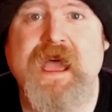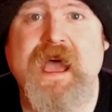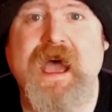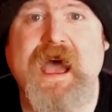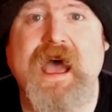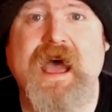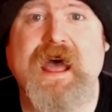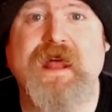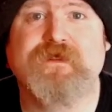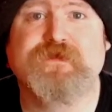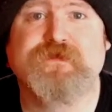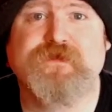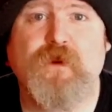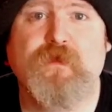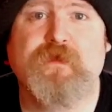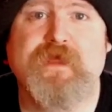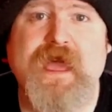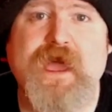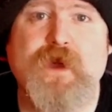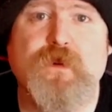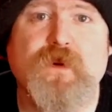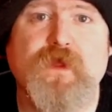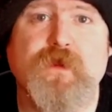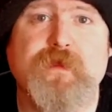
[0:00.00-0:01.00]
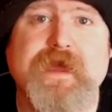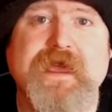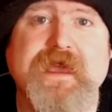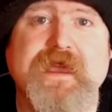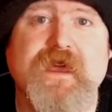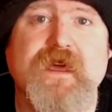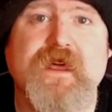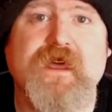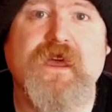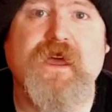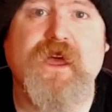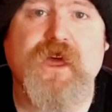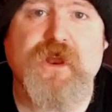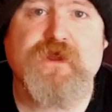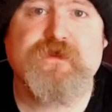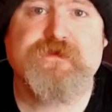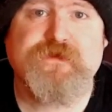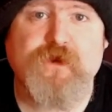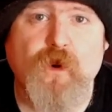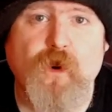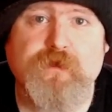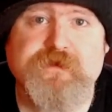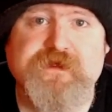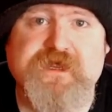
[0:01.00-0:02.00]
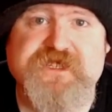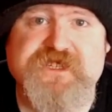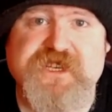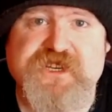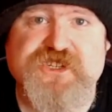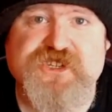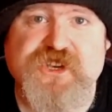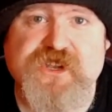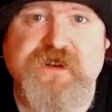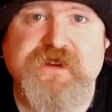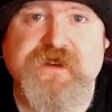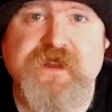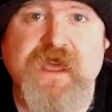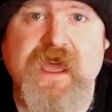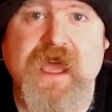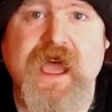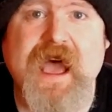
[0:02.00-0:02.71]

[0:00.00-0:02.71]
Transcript: And from there, we'll make an informed decision